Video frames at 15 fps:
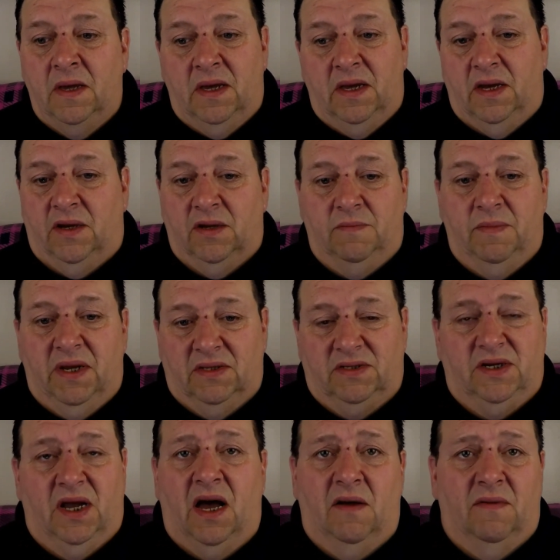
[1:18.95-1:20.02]
It could be a
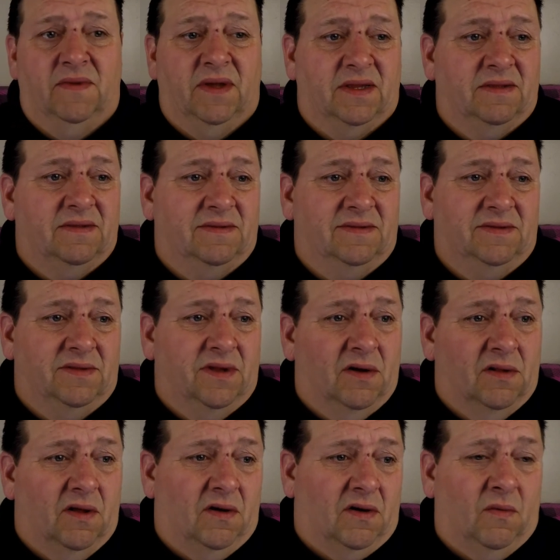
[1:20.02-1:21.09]
child that no
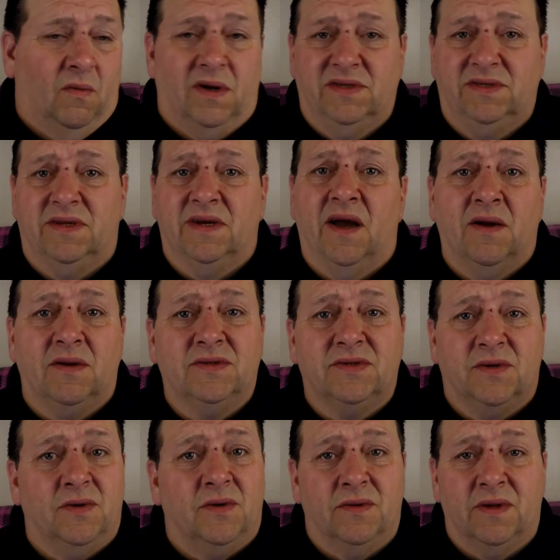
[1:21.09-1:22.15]
longer wants to go to
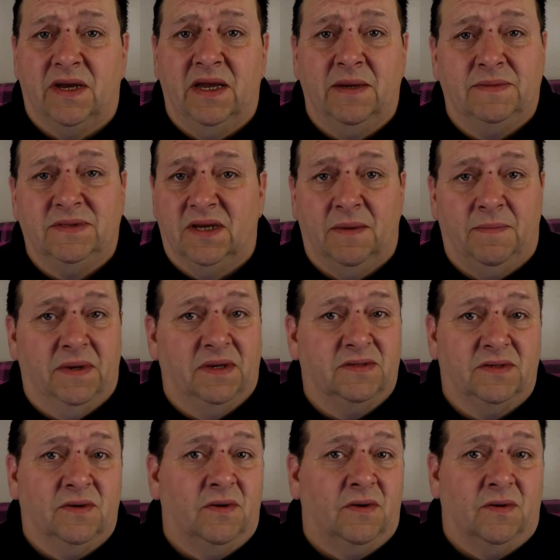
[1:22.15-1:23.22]
school. They keep skipping
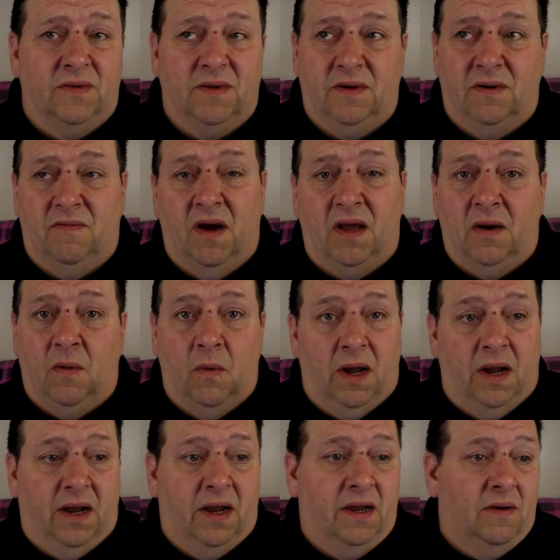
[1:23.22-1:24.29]
school. They're a
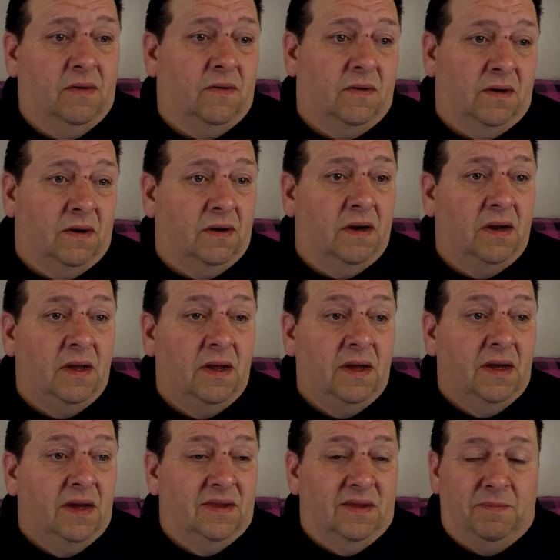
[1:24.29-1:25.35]
runaway, or
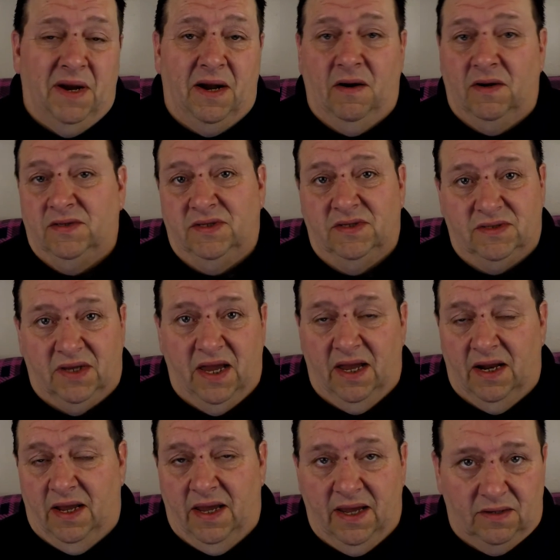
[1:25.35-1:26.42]
the parents just
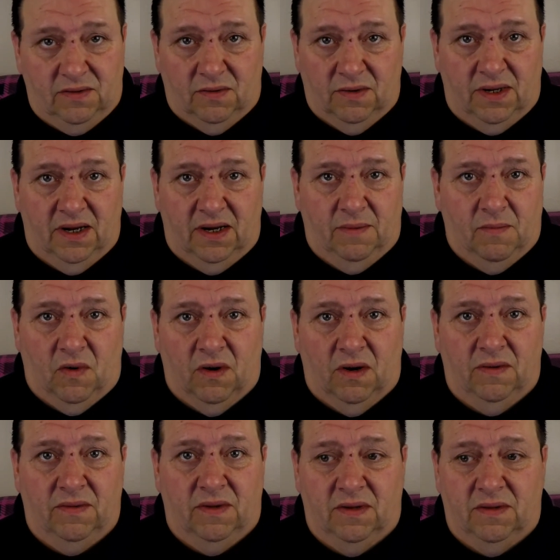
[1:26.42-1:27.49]
can't handle it
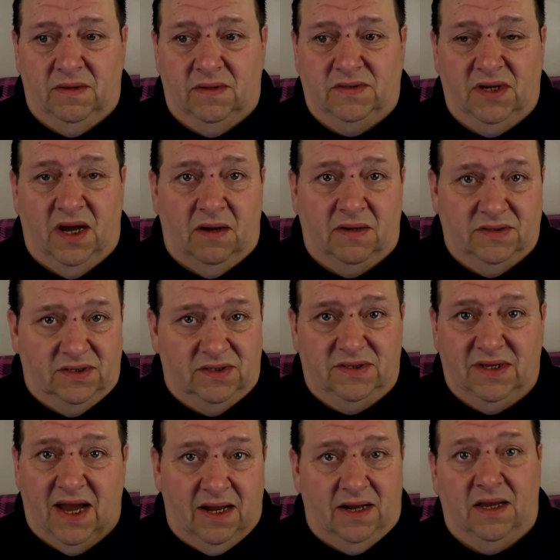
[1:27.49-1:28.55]
anymore. The child is just
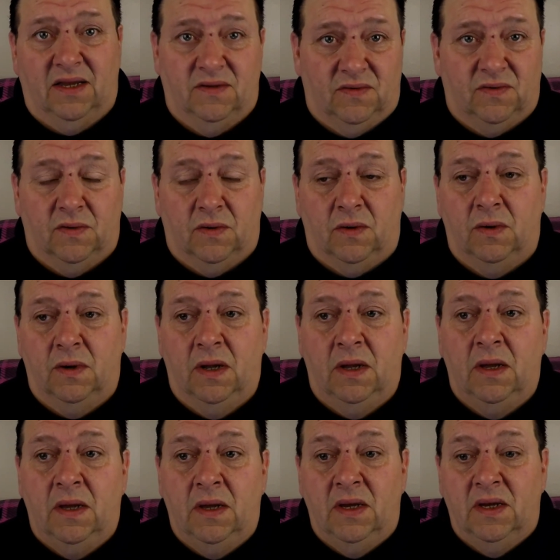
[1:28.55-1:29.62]
out of control.
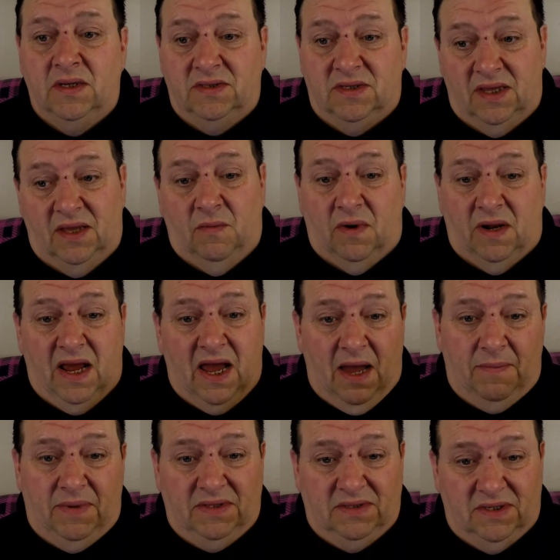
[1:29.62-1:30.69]
So then what
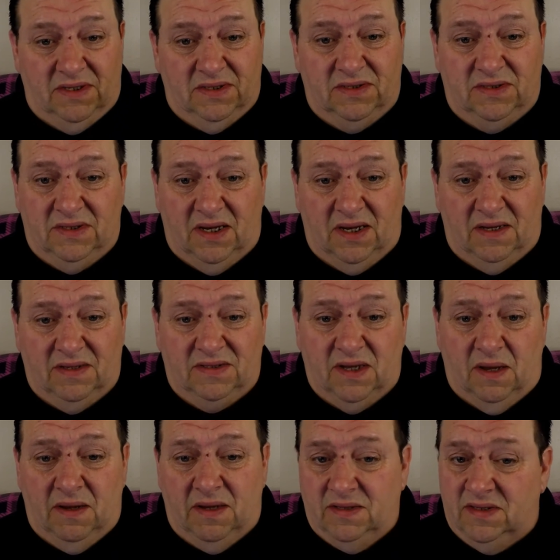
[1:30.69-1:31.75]
happens is,
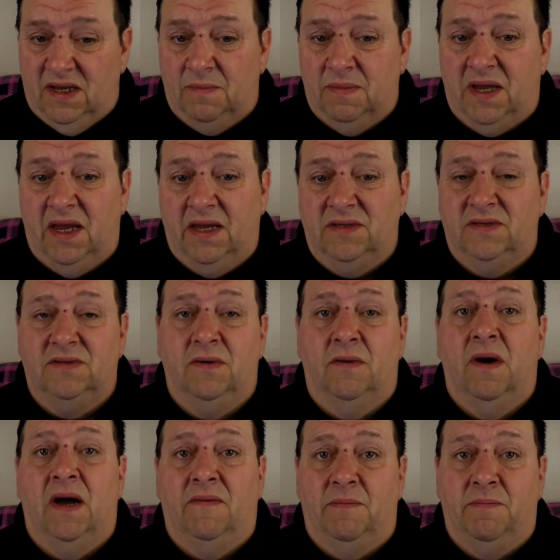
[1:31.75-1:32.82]
in some cases, you
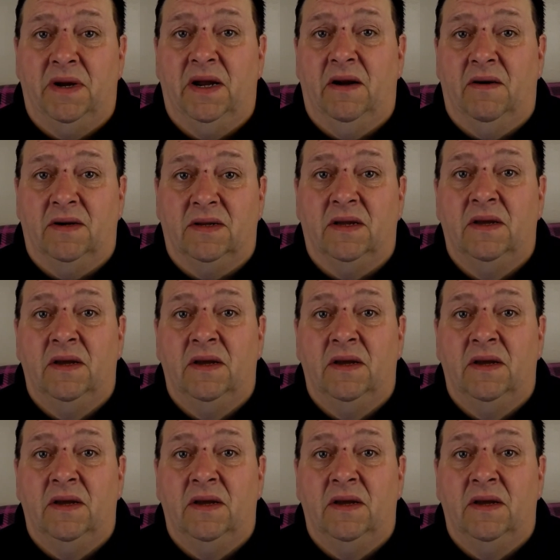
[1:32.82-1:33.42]
have a parent.